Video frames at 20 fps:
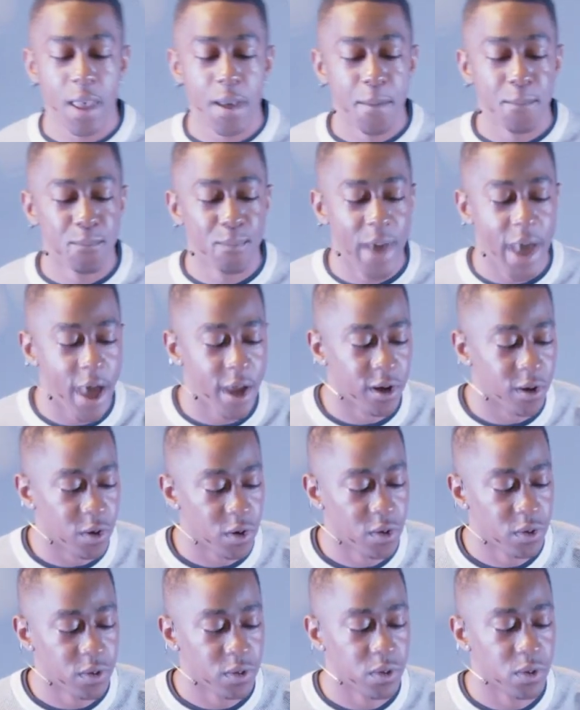matter
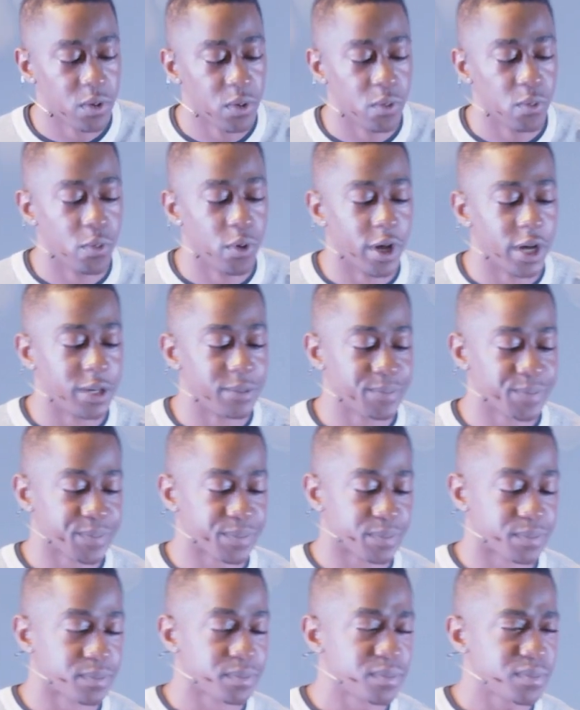what.
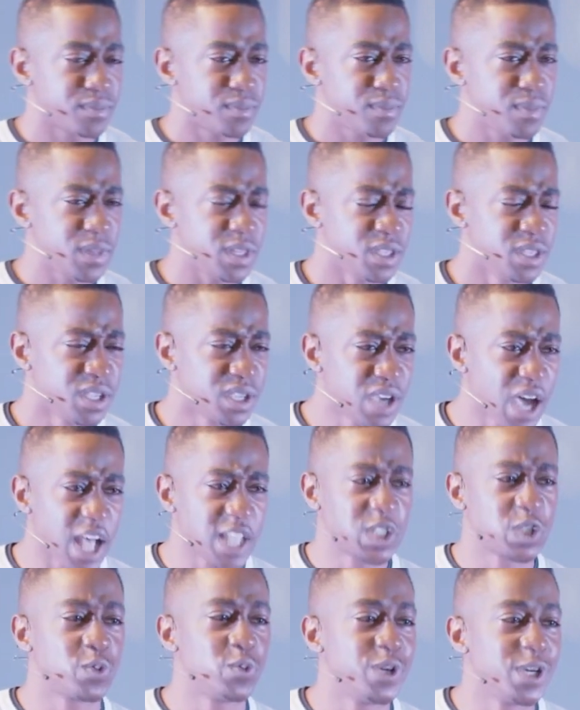And
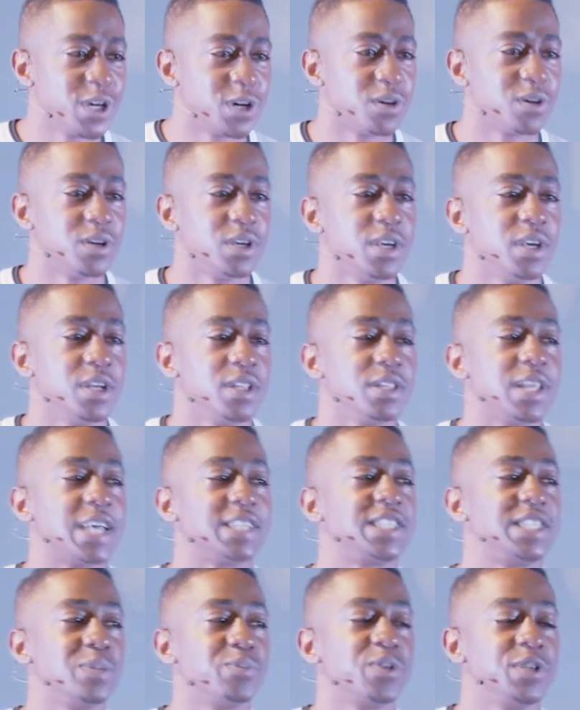God's will, that
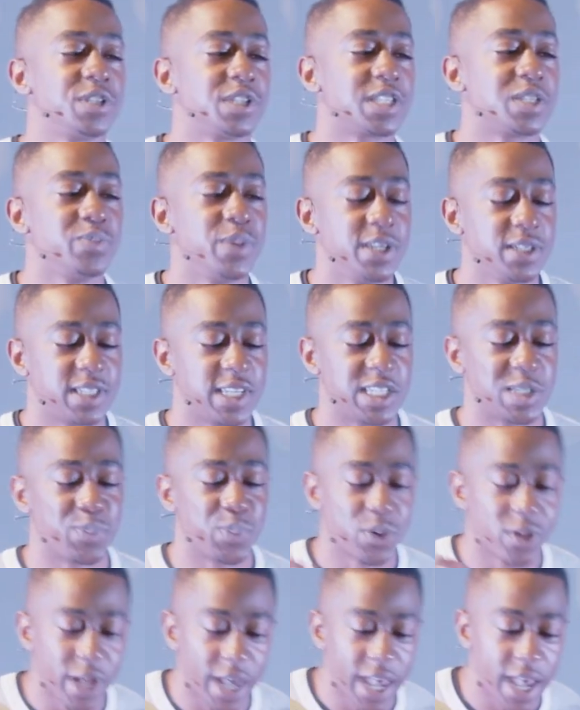simply just means his
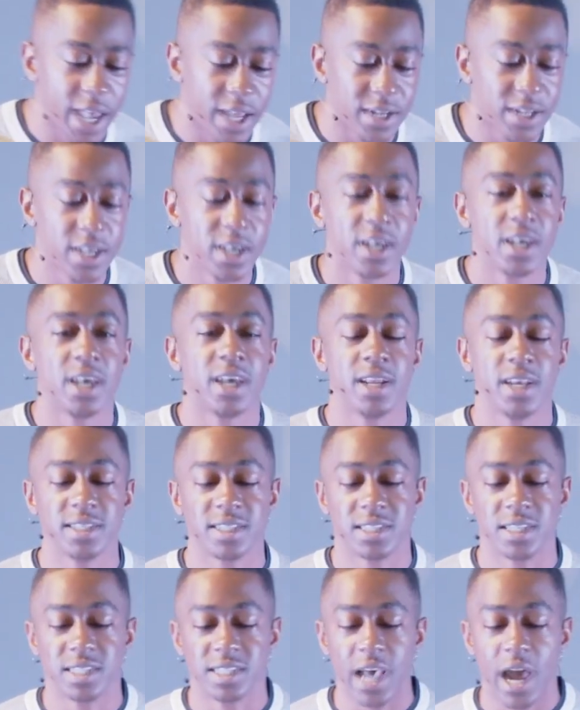plan and his
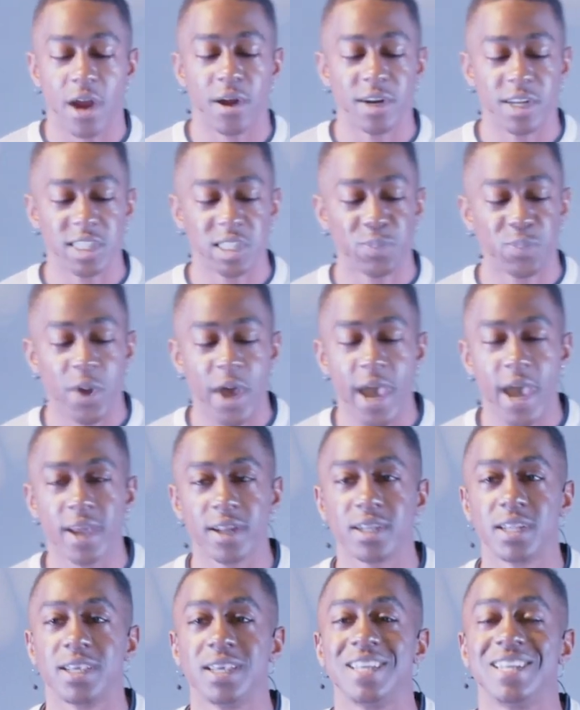desire, and his
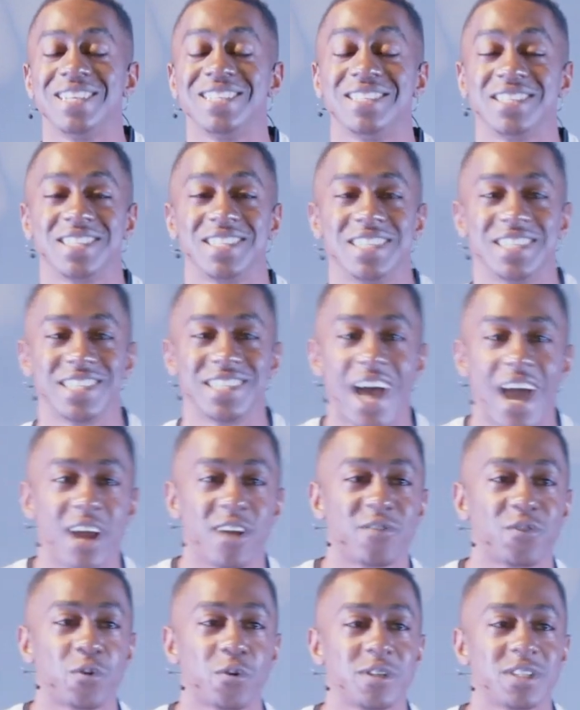plan and his desire
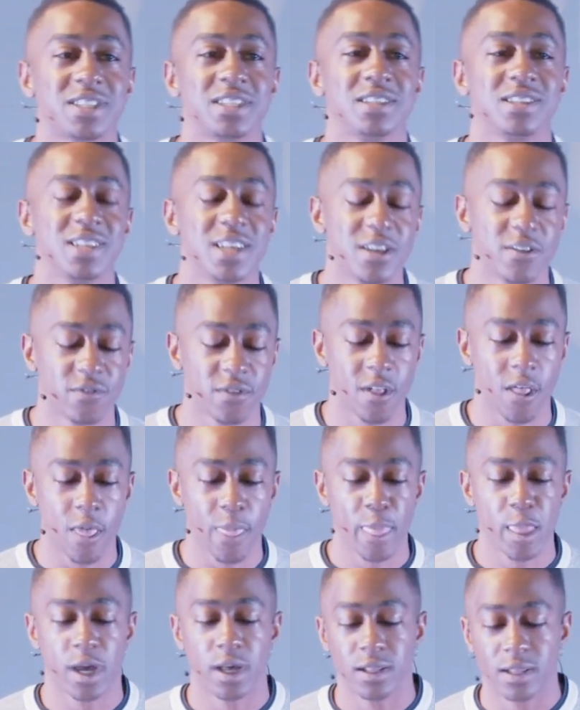for us to live
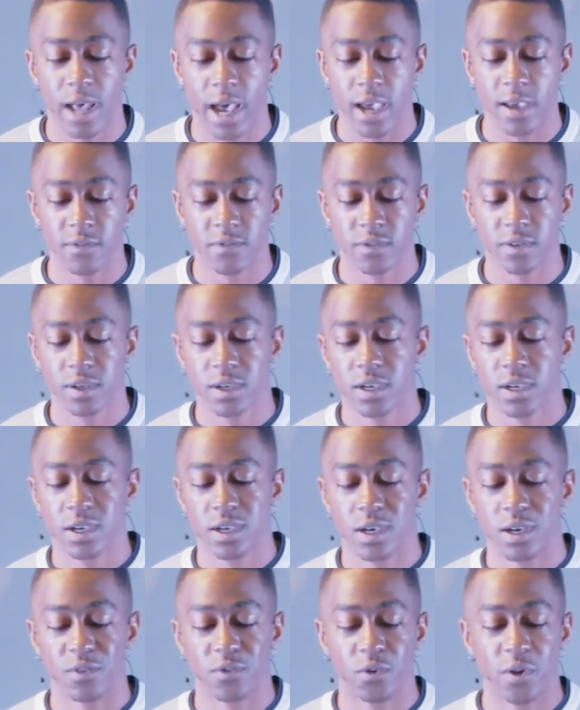a life
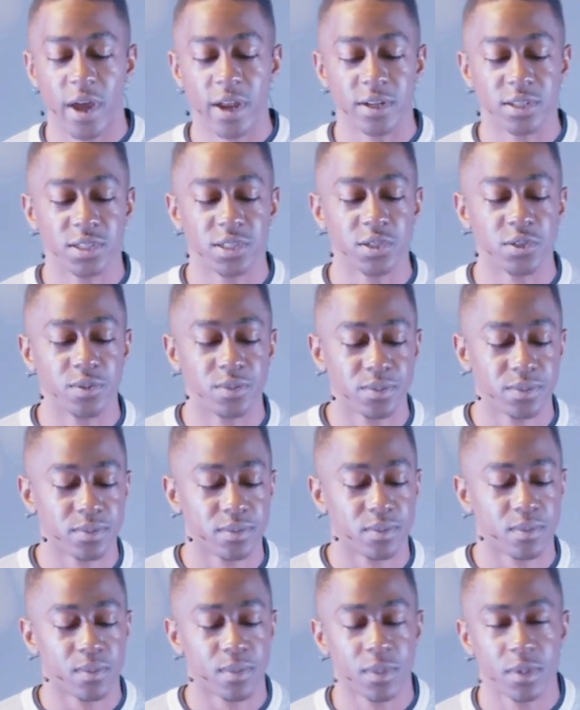of gratitude.
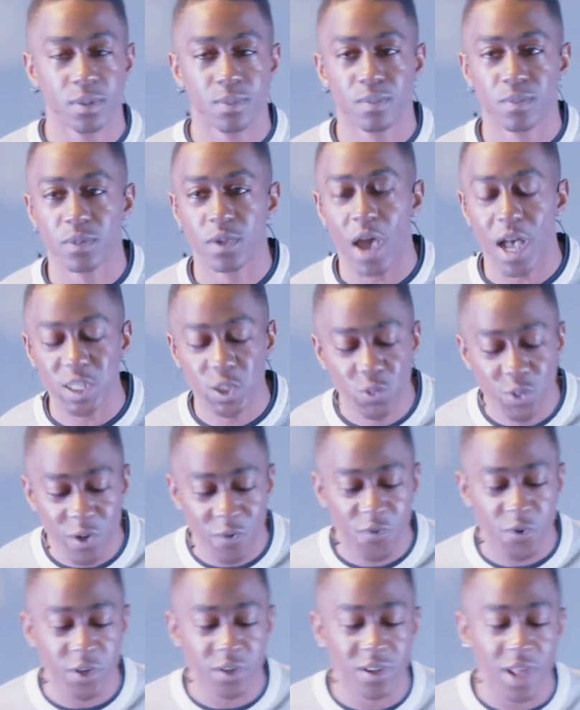God's will
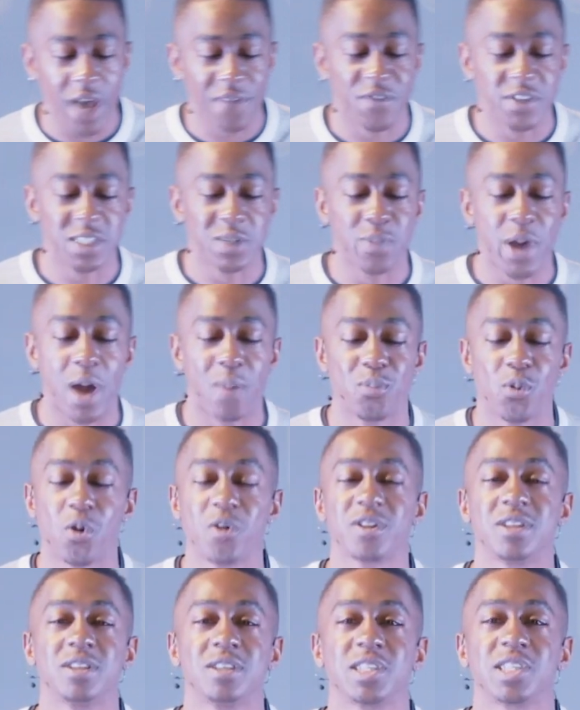for your life is about more than the